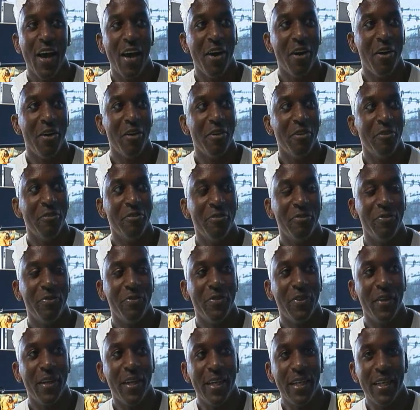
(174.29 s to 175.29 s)
of
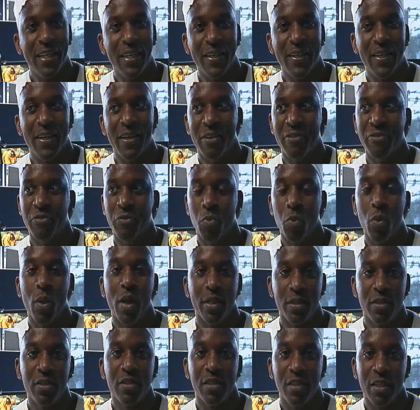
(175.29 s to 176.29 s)
uh, of
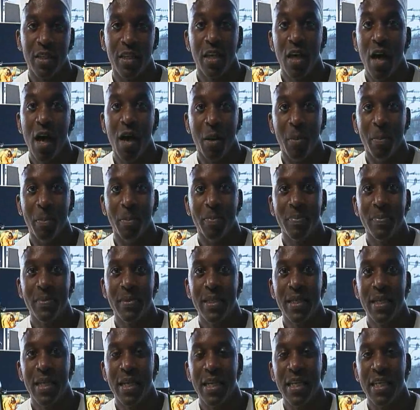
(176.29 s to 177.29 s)
what's to come.
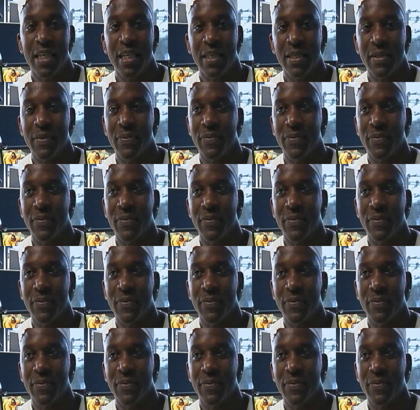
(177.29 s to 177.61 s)
Uh,